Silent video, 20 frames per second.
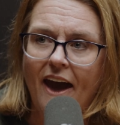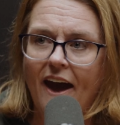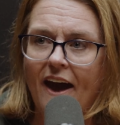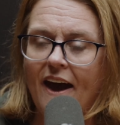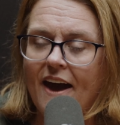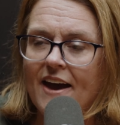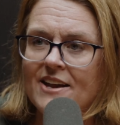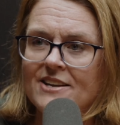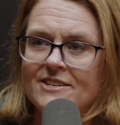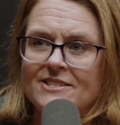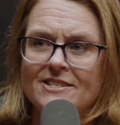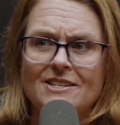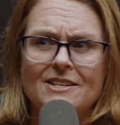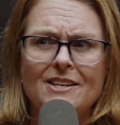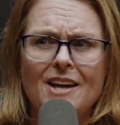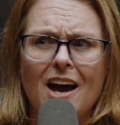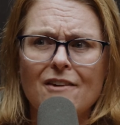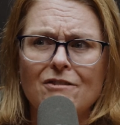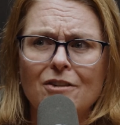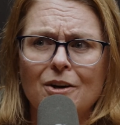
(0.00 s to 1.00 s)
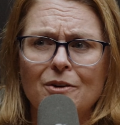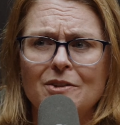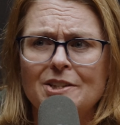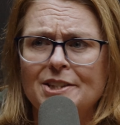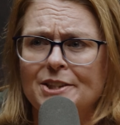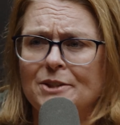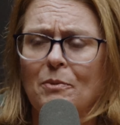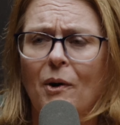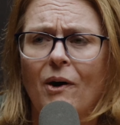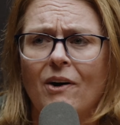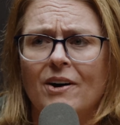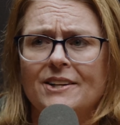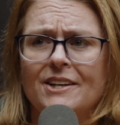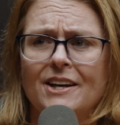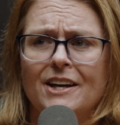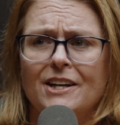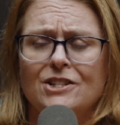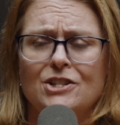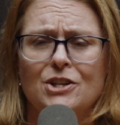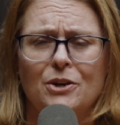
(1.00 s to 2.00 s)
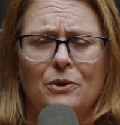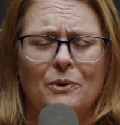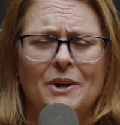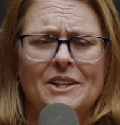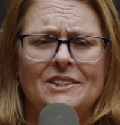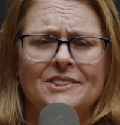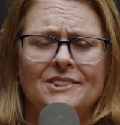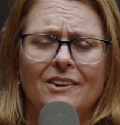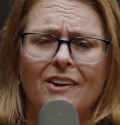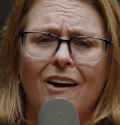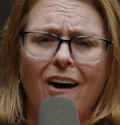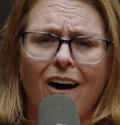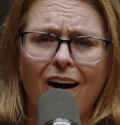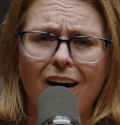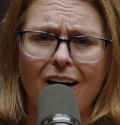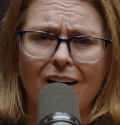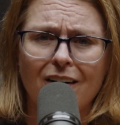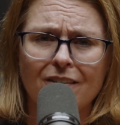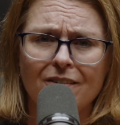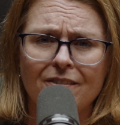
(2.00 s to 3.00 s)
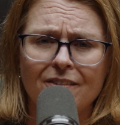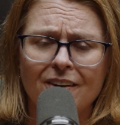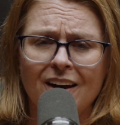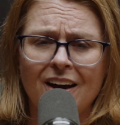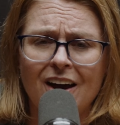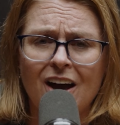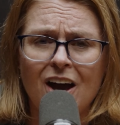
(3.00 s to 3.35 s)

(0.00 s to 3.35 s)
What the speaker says: And never responding to his love.